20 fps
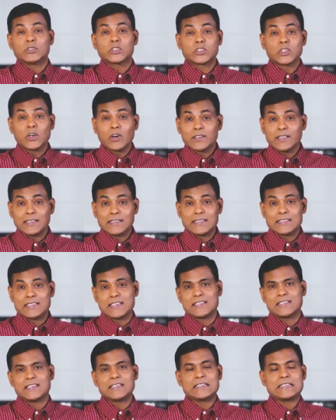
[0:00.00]
sure that
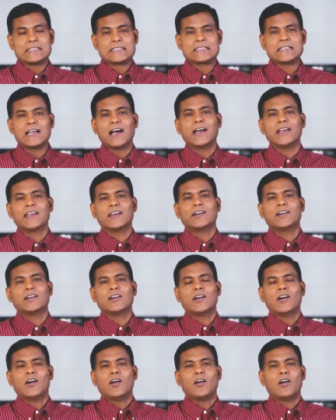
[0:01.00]
this is a
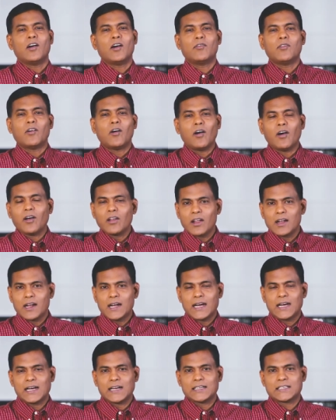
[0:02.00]
desire of all
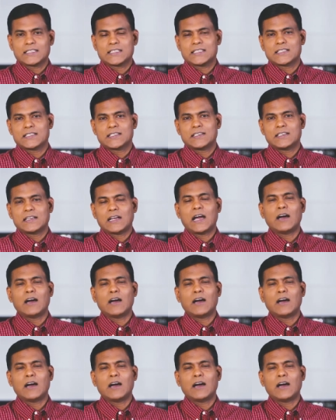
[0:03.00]
our hearts,